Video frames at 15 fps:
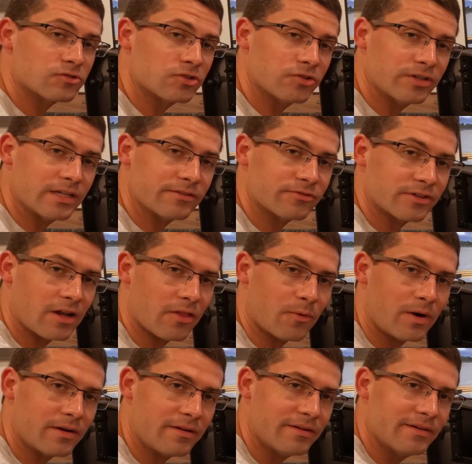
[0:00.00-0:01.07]
for tuning in for another
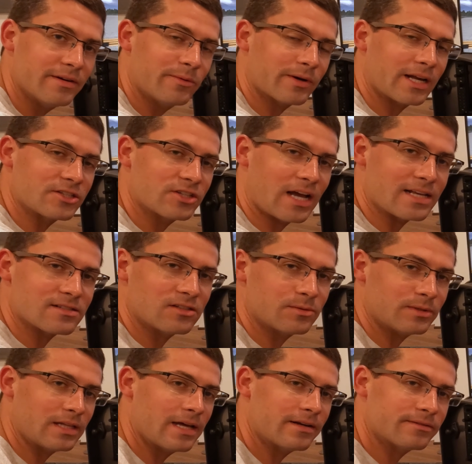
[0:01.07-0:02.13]
one. We'll catch you guys a
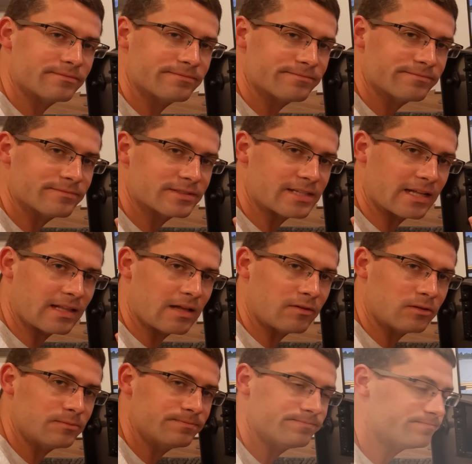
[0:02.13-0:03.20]
little later. Stay
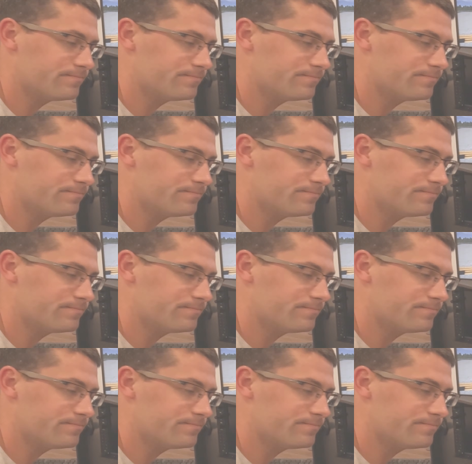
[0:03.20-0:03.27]
level.